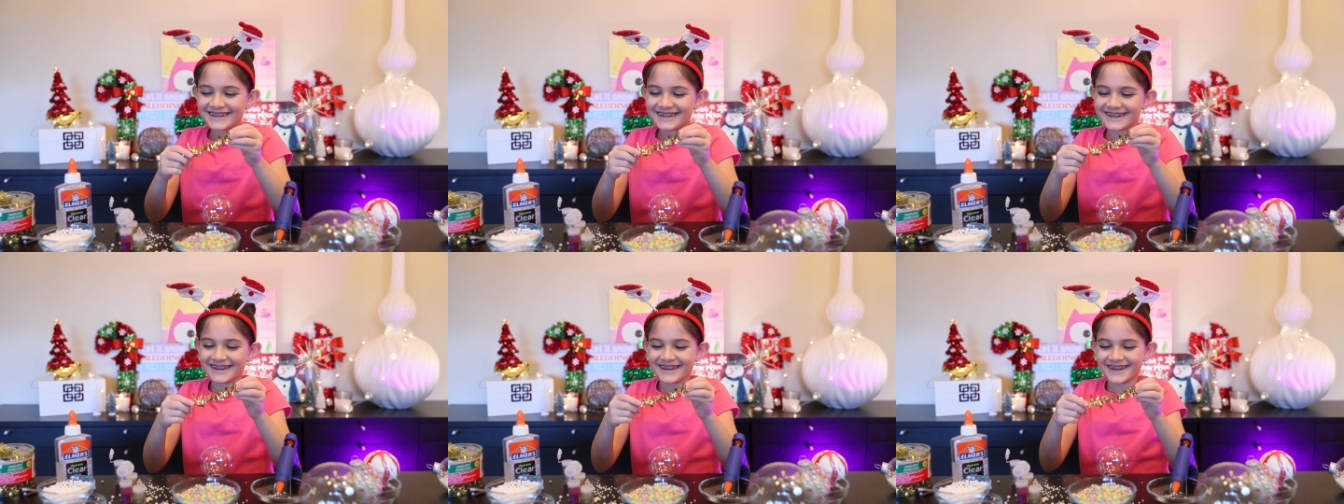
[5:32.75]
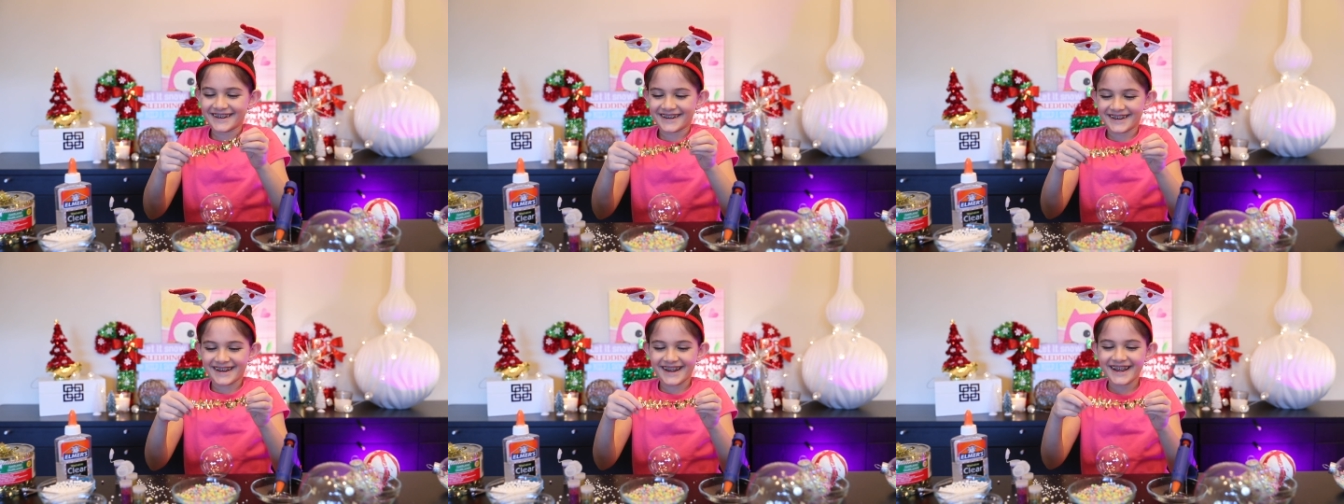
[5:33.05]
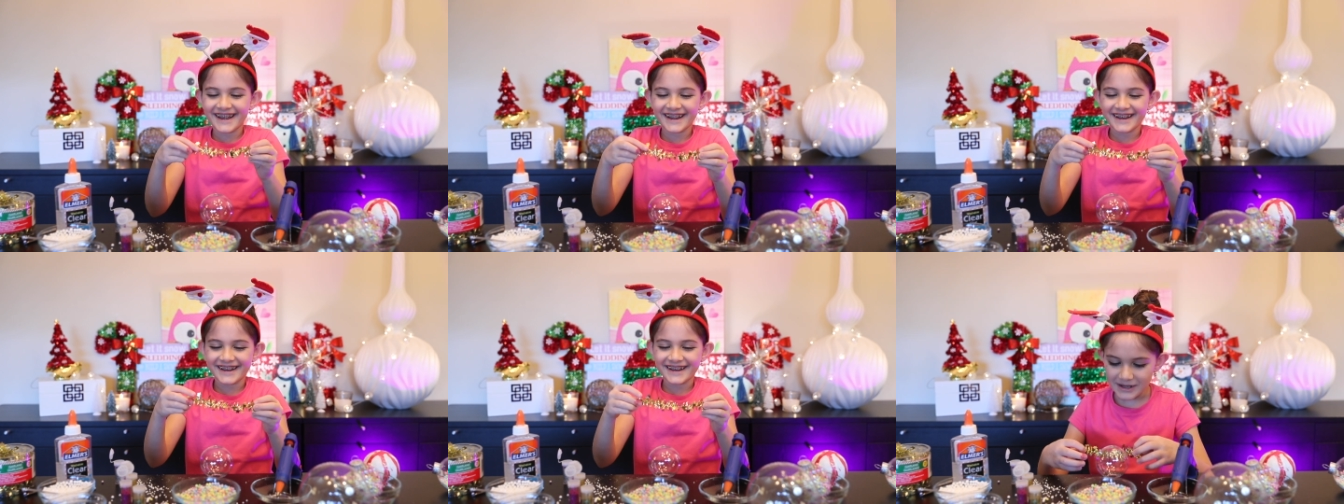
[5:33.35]

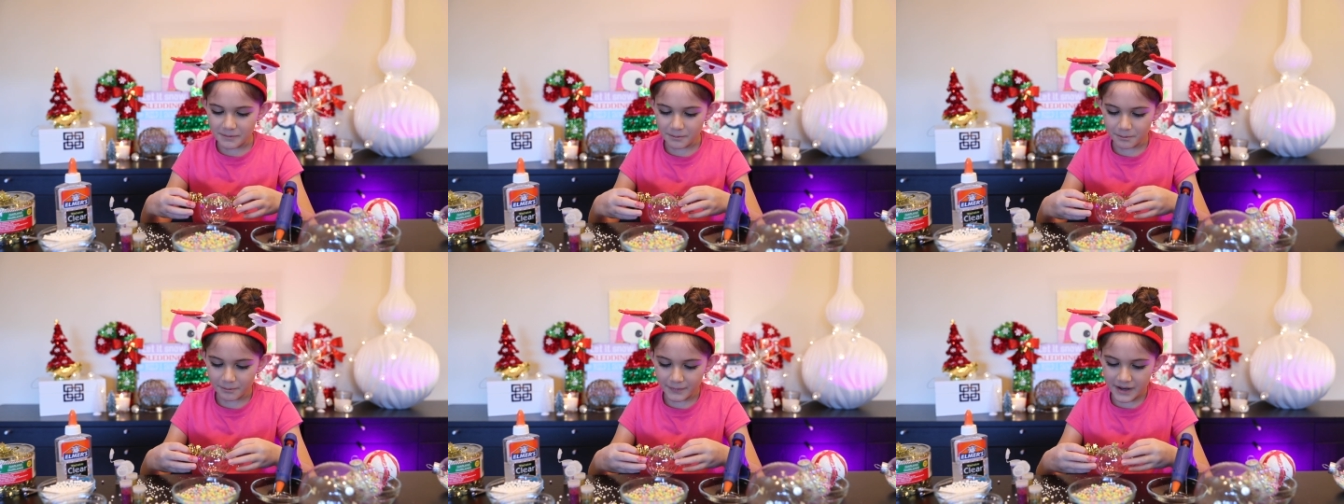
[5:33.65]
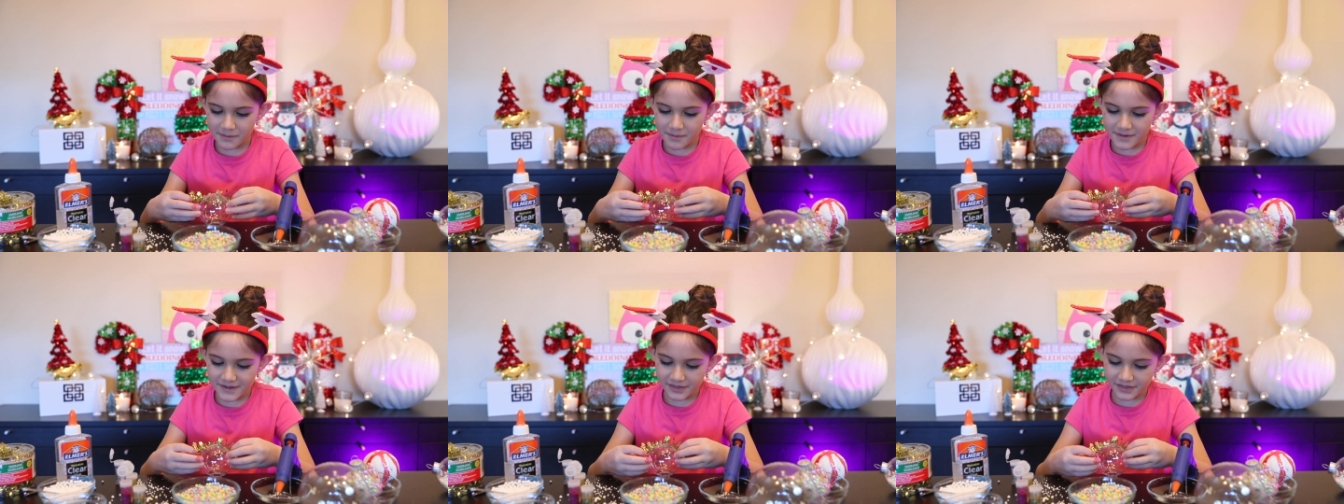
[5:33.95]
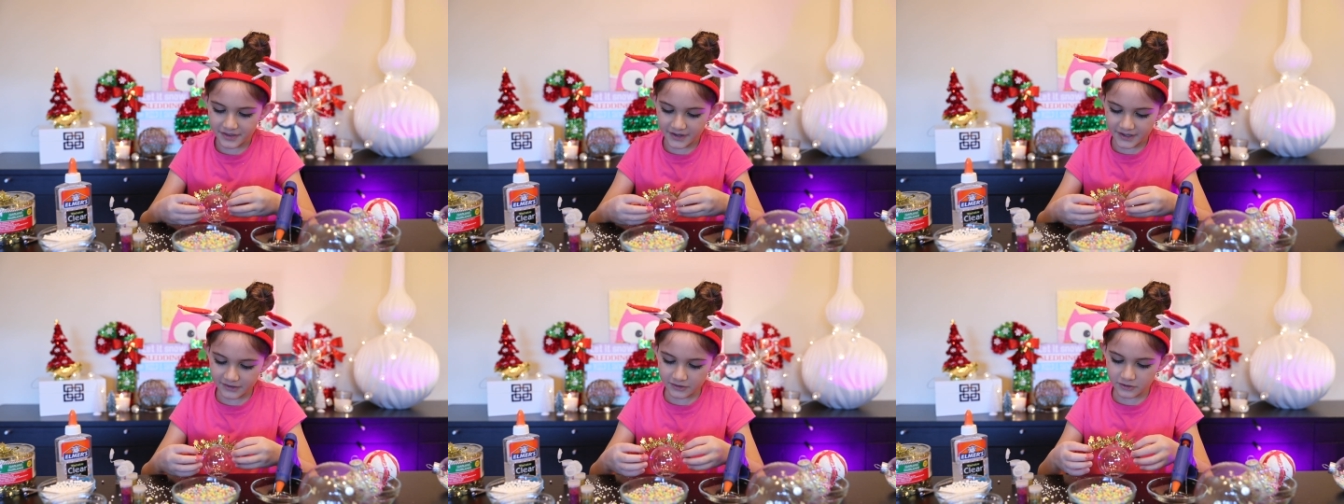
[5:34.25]
okay. Maybe
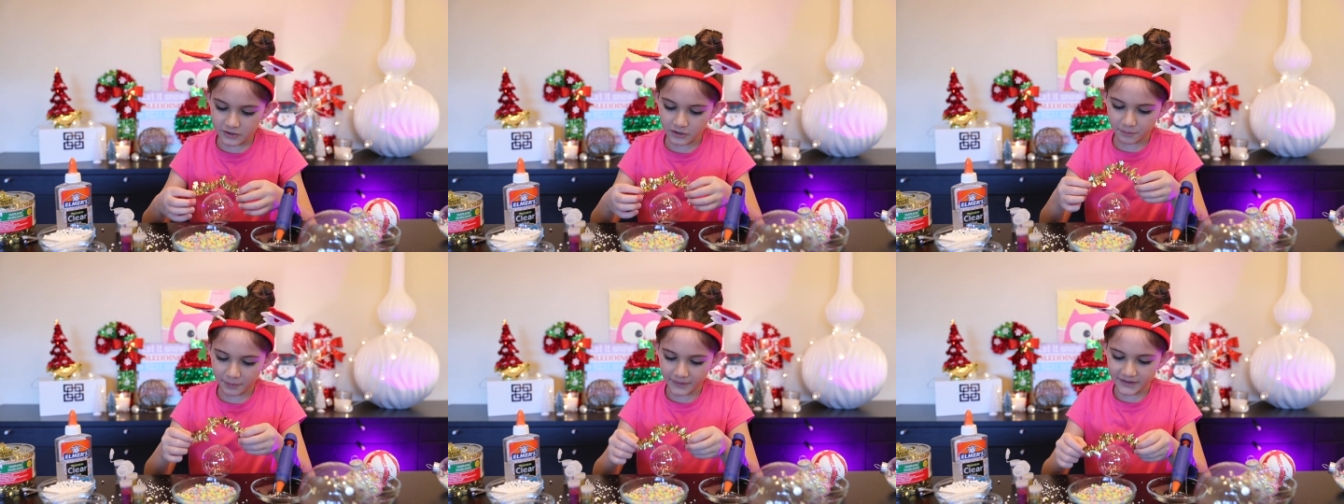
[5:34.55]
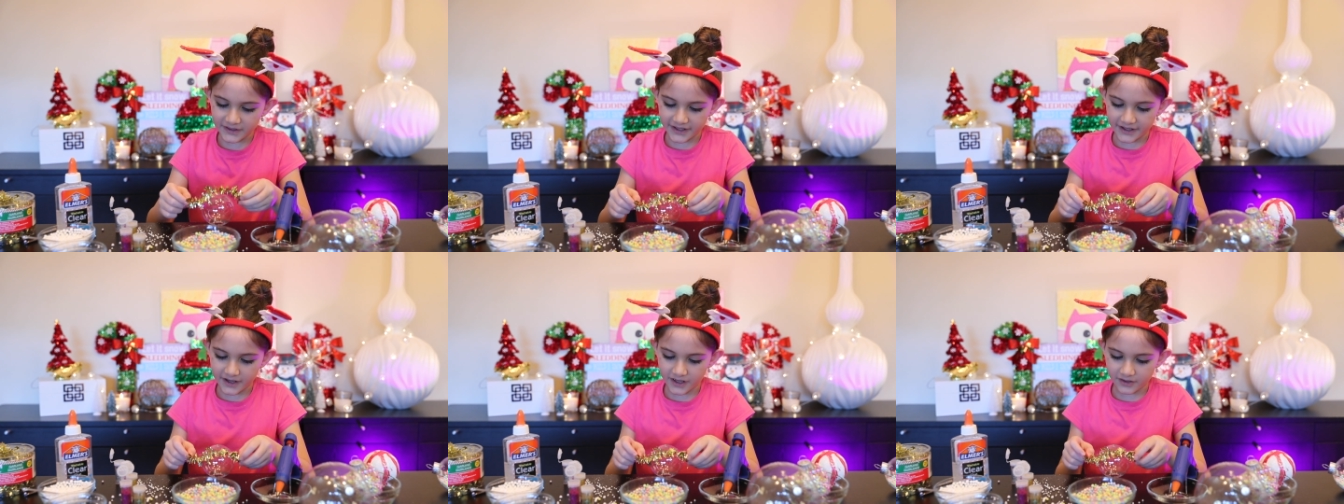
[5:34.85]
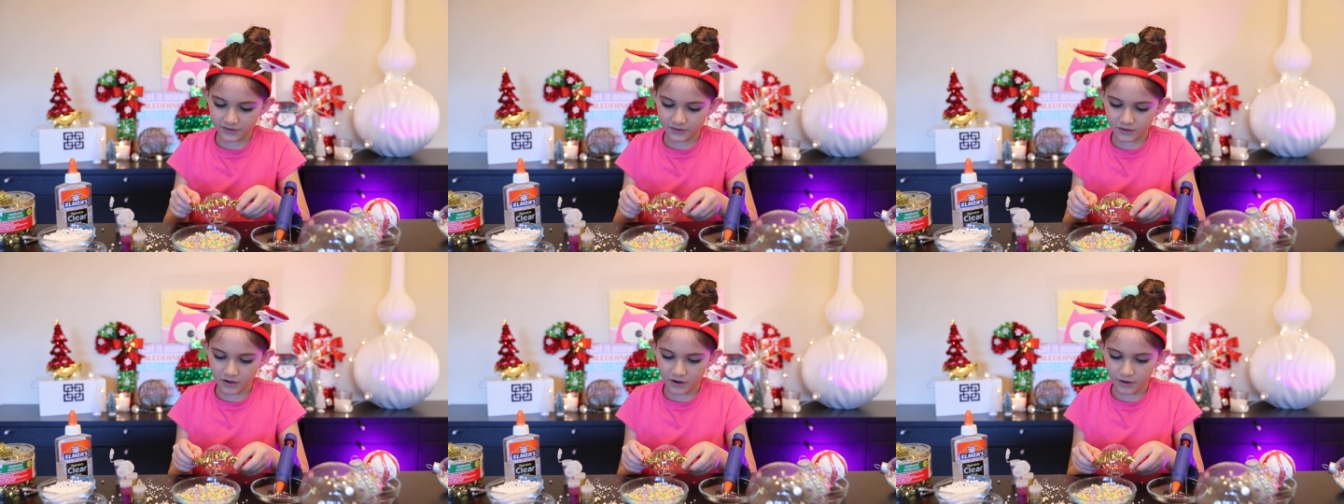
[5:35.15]
this could be like a
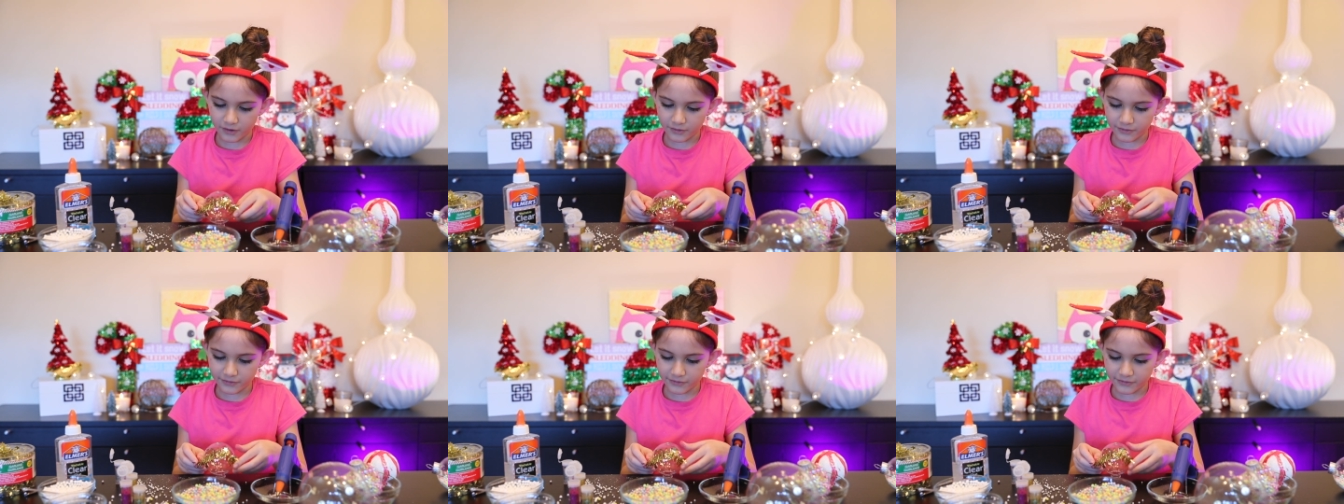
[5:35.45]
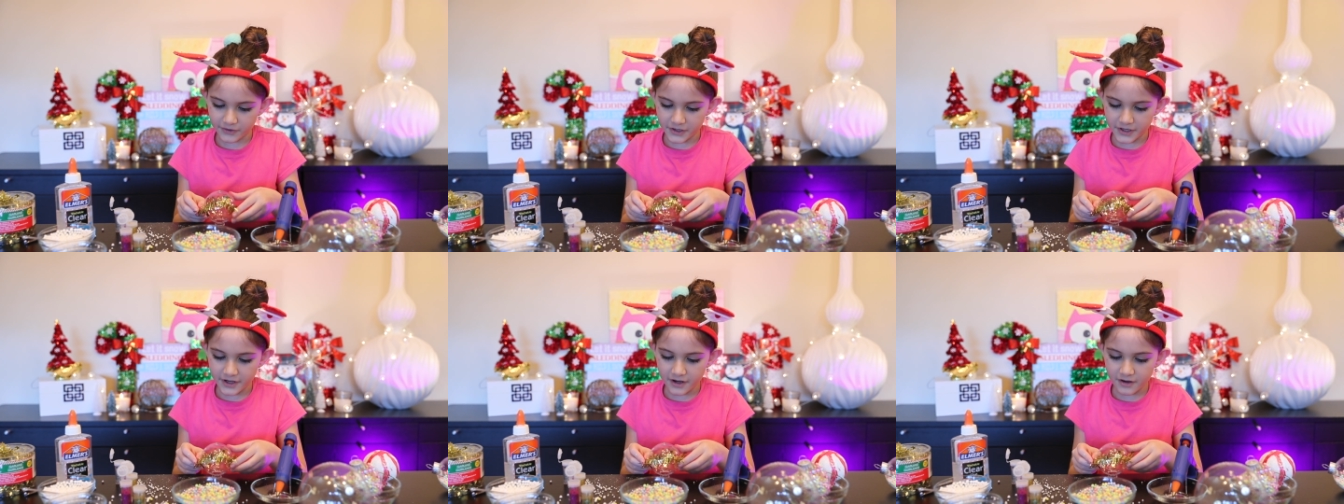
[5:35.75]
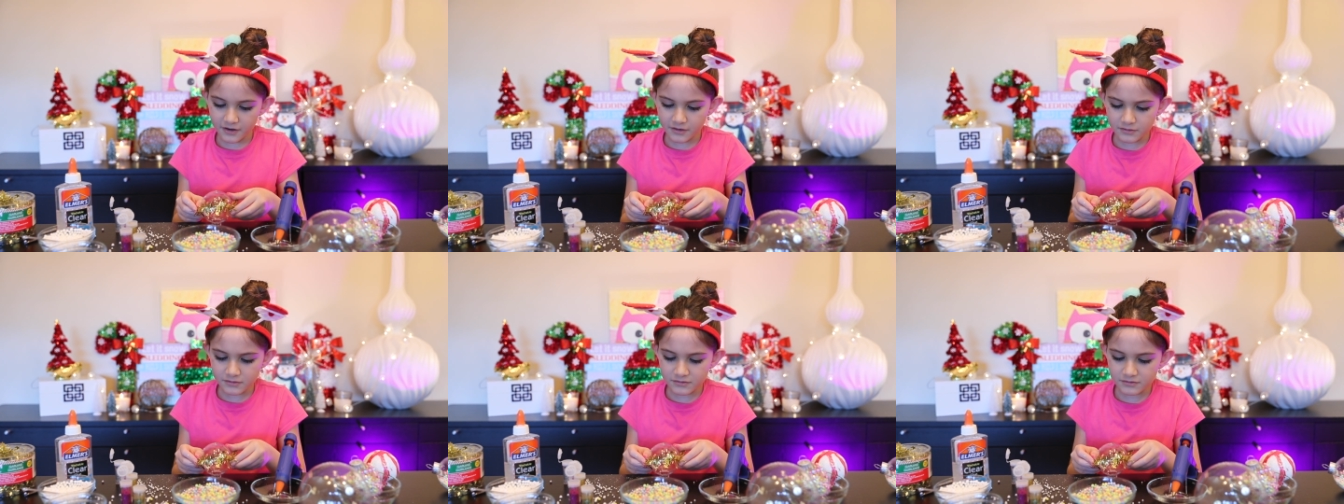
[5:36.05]
scarf, you know?